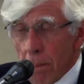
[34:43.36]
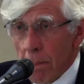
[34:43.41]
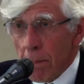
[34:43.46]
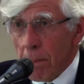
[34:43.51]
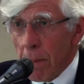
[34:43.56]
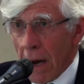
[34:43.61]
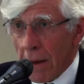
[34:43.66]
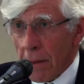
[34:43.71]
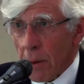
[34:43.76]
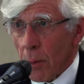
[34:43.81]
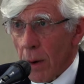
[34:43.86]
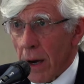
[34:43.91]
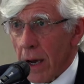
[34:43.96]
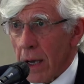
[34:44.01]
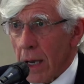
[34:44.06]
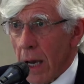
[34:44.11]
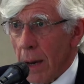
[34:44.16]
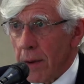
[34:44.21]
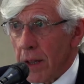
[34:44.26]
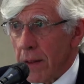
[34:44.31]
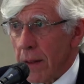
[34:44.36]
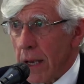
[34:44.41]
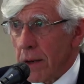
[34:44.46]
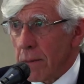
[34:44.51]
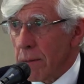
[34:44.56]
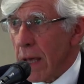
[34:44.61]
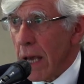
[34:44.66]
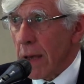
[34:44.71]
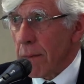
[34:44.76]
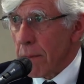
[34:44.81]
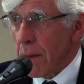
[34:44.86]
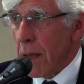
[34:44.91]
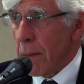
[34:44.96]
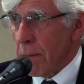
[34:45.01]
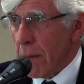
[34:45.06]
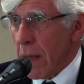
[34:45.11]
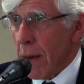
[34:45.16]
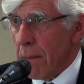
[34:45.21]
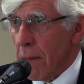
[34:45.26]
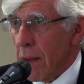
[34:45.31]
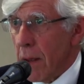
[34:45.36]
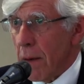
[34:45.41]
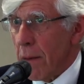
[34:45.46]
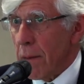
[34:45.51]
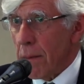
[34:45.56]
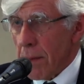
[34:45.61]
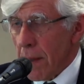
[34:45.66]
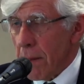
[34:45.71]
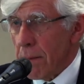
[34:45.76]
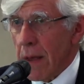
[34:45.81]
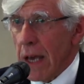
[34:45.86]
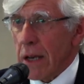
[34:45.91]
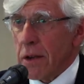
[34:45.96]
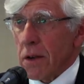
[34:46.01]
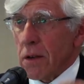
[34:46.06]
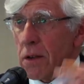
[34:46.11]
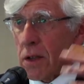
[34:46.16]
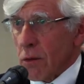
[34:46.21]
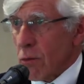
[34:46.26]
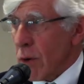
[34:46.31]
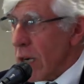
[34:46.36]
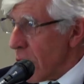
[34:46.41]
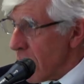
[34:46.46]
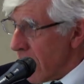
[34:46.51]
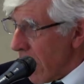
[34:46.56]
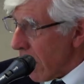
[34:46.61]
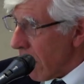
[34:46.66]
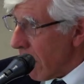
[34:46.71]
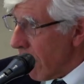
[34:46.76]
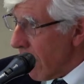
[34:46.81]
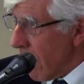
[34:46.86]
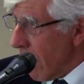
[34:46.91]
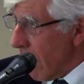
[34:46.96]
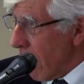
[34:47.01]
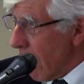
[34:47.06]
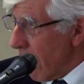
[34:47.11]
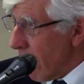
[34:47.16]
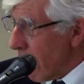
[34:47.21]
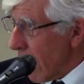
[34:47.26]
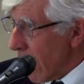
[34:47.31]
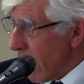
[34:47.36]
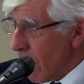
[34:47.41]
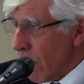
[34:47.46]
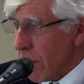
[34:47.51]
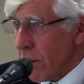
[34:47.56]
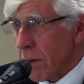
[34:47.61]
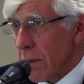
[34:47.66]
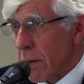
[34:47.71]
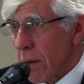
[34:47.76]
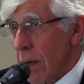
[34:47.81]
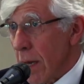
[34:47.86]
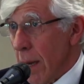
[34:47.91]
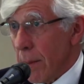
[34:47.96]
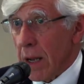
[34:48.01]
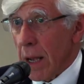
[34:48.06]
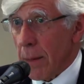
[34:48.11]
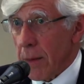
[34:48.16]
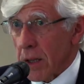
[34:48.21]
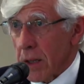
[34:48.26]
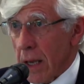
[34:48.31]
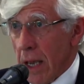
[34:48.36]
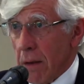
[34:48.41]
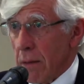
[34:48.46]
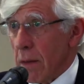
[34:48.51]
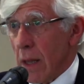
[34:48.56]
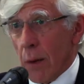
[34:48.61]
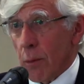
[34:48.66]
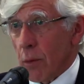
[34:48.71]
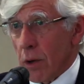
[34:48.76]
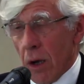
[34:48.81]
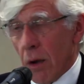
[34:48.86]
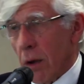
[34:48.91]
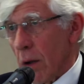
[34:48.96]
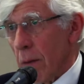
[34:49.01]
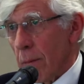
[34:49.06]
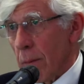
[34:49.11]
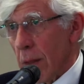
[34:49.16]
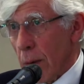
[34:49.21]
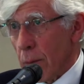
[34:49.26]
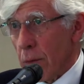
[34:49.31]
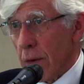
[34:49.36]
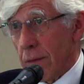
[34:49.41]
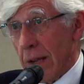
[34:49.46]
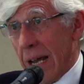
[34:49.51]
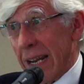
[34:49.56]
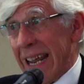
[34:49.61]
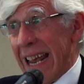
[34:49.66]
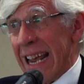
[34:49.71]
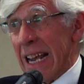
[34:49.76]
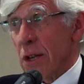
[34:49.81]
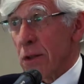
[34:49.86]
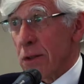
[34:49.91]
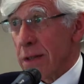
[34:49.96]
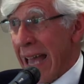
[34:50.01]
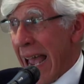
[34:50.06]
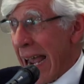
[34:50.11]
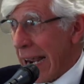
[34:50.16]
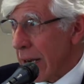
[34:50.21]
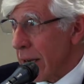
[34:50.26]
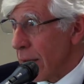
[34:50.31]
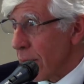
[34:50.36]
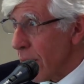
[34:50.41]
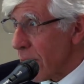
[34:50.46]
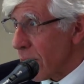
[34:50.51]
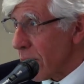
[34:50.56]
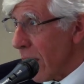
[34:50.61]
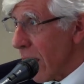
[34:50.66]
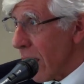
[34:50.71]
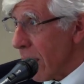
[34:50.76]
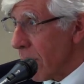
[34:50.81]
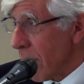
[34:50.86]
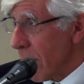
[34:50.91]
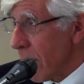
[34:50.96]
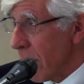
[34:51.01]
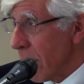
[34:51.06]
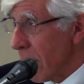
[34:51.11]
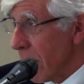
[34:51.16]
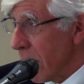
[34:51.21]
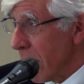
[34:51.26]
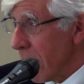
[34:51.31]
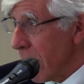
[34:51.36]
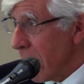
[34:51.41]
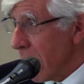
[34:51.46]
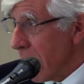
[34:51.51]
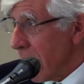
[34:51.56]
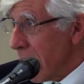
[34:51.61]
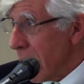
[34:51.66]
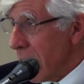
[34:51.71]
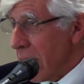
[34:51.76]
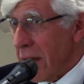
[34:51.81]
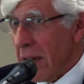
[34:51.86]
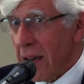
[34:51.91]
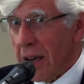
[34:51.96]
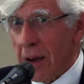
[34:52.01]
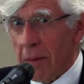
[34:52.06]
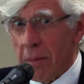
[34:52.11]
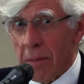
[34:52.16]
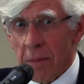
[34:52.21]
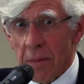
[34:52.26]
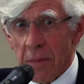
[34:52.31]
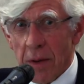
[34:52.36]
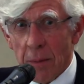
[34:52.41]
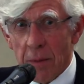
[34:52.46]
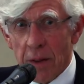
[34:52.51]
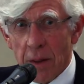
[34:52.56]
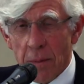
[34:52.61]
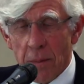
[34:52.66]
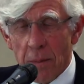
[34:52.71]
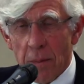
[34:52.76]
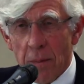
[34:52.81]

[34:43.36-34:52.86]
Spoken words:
By the way, I mean, they're just screeching, because, I mean, let me say, they would have done exactly the same I mean,